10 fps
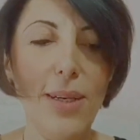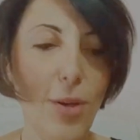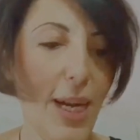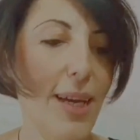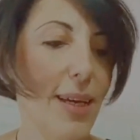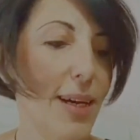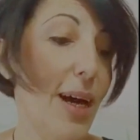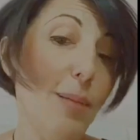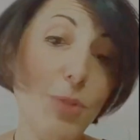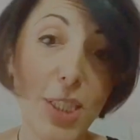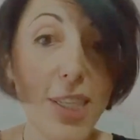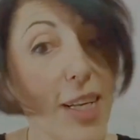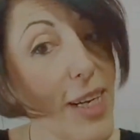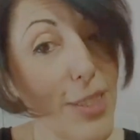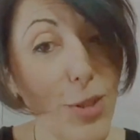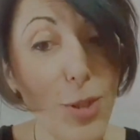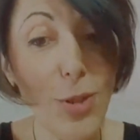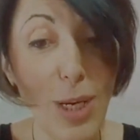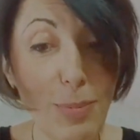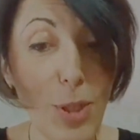Okay, I'm just gonna
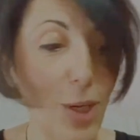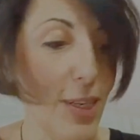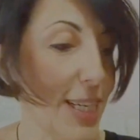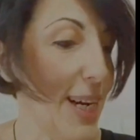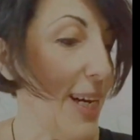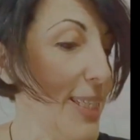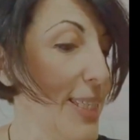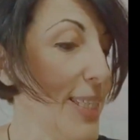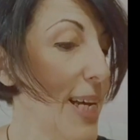continue. I'm sorry, guys.